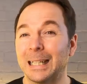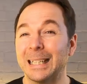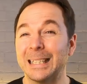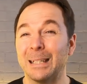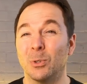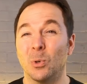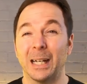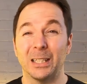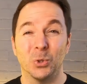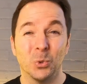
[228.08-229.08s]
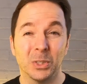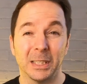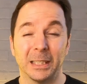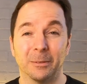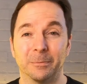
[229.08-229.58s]
can seem quite
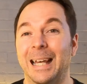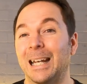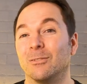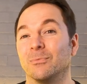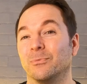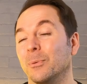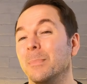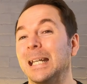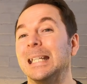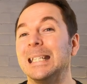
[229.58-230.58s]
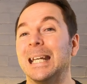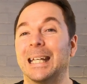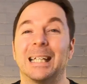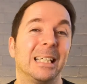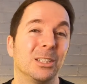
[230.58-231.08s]
daunting, and for many it
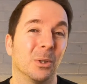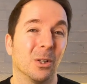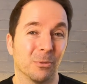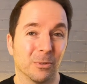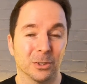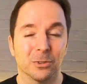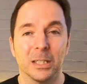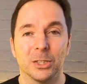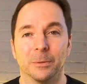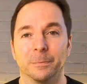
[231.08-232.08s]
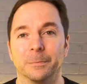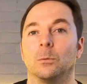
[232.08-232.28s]
can lead to a lot of frustration.